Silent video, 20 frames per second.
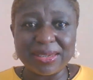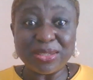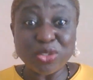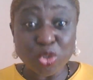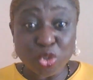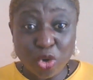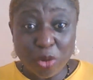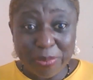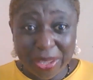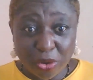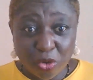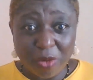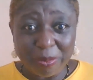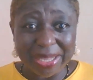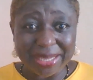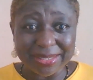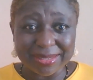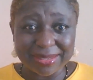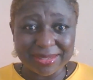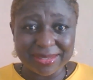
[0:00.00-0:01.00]
Drop a
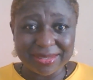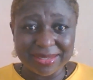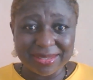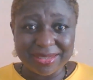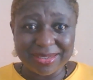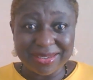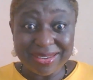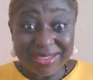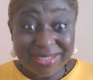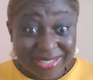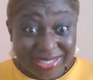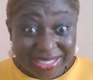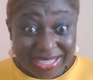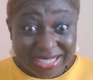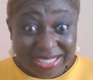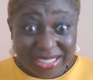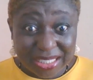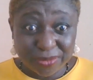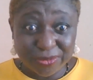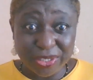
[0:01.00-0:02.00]
comment, share
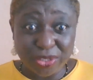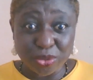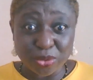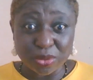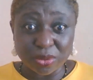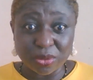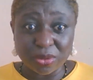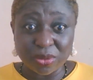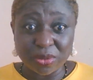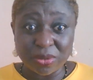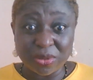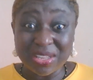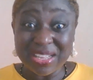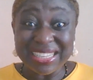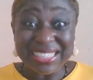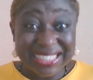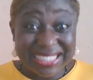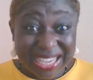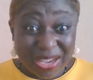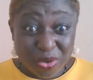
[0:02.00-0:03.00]
this video,
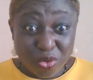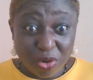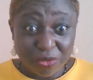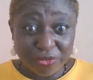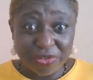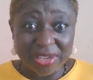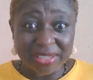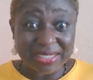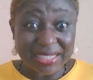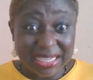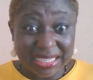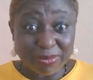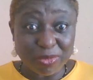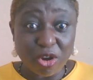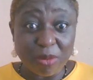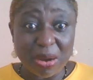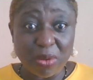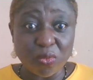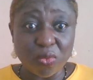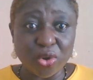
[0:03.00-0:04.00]
tell your friends, let them
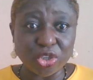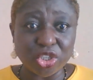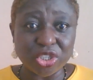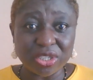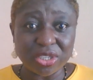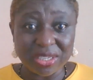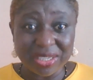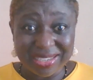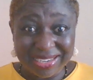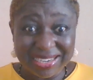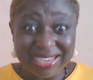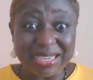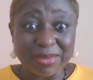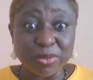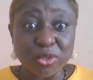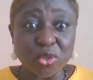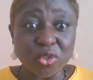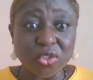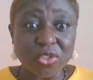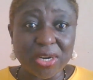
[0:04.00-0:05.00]
come and watch, let them
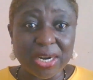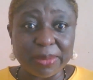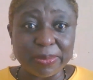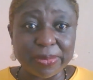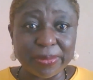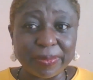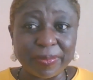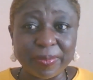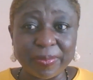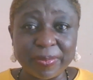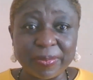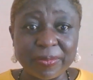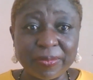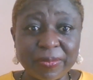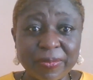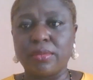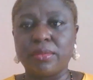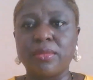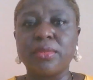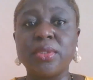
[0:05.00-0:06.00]
subscribe.
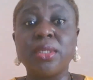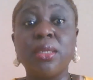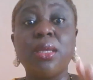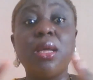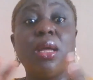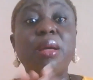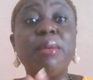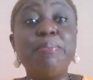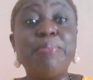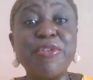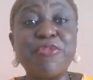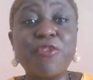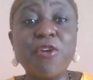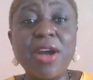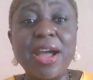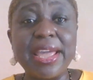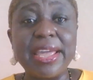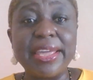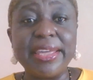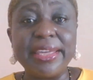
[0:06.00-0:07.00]
Before
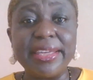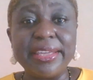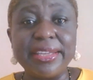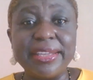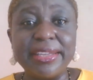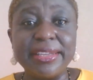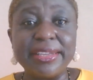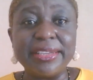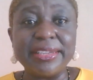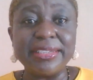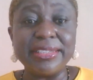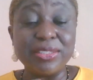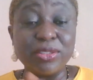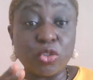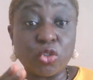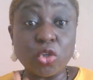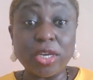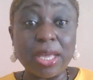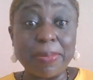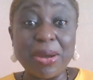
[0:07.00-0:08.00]
I
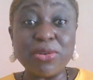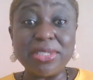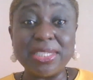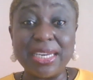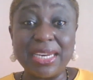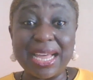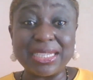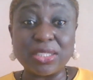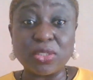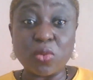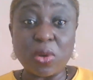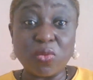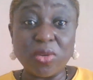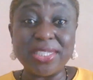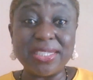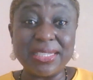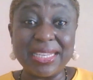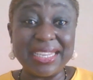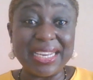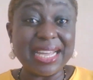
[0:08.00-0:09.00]
talk about the last one,
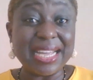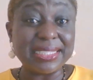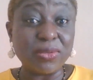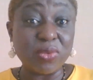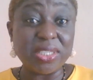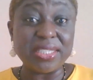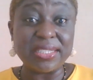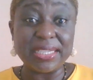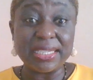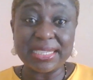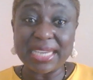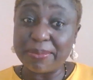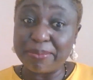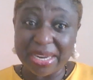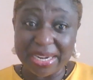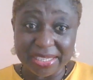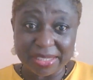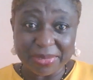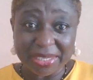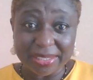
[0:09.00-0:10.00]
the last thing, which is the time
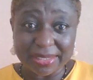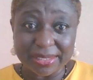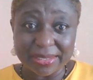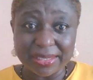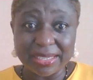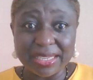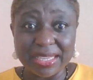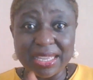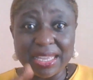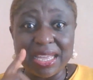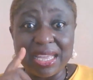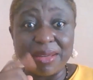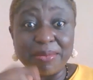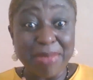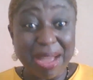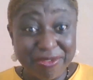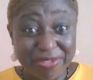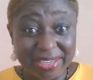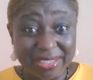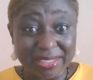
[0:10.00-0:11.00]
management,
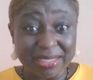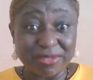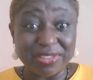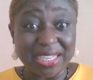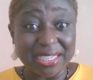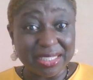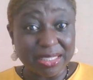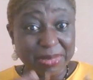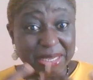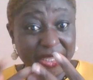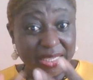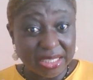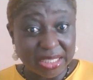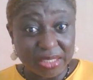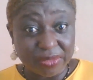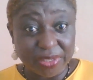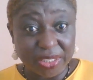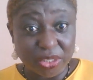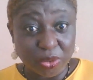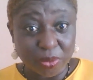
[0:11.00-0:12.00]
my very self that is making this
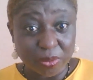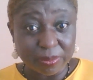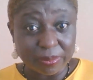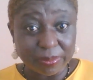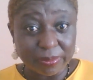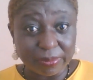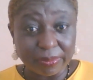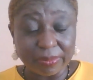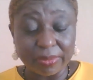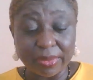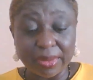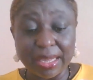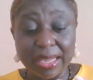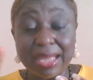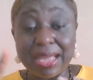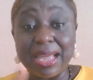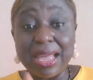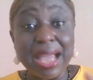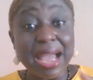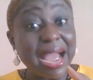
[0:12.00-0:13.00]
video,
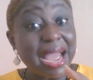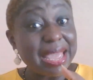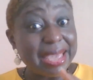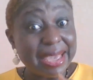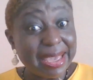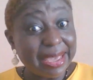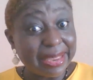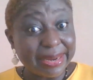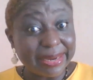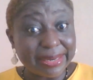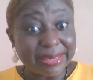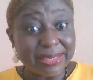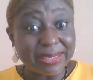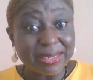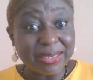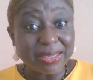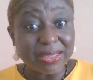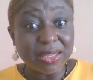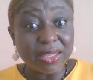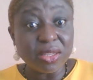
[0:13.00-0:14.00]
I earn
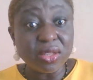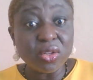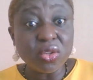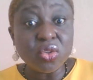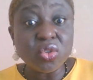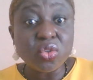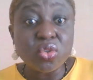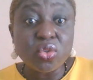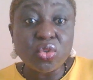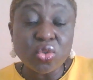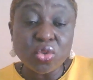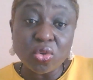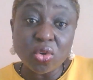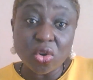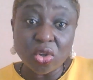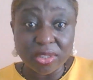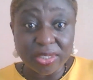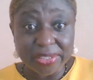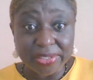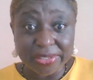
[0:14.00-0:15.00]
through
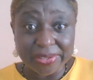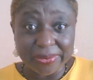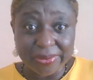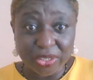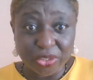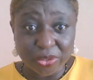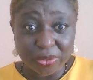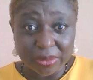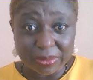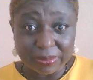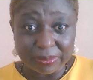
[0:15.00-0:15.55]
content creation.